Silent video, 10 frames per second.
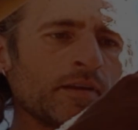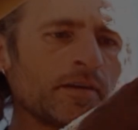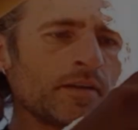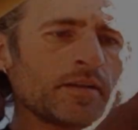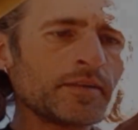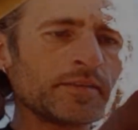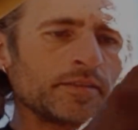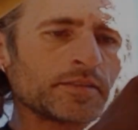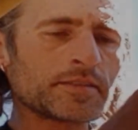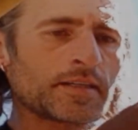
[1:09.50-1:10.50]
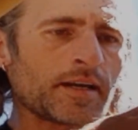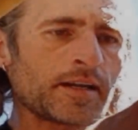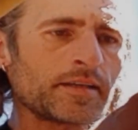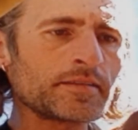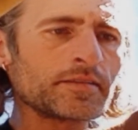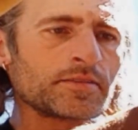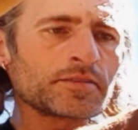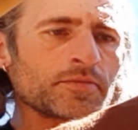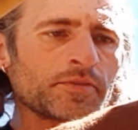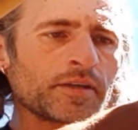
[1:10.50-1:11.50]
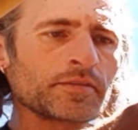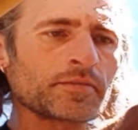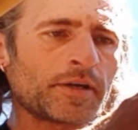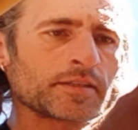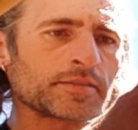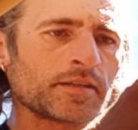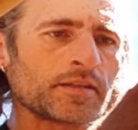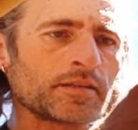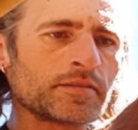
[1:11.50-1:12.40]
And then just tie it in just a regular box knot.